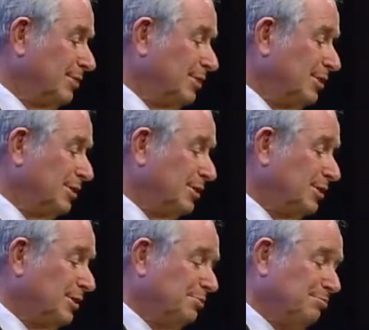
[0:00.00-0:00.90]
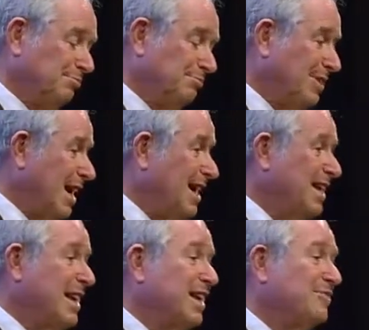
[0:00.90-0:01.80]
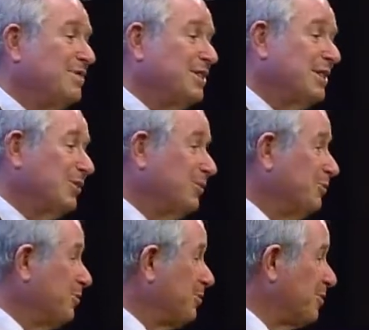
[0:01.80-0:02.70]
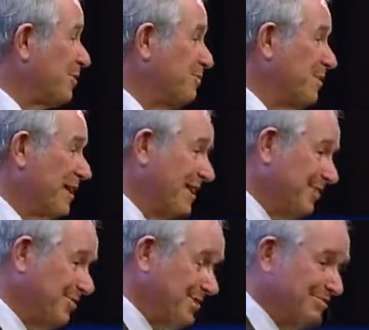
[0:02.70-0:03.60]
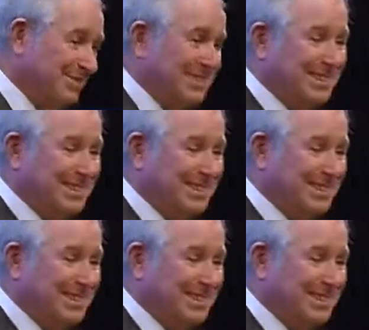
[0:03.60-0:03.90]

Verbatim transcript: Jeez, I can't even tell you. There's so many of them.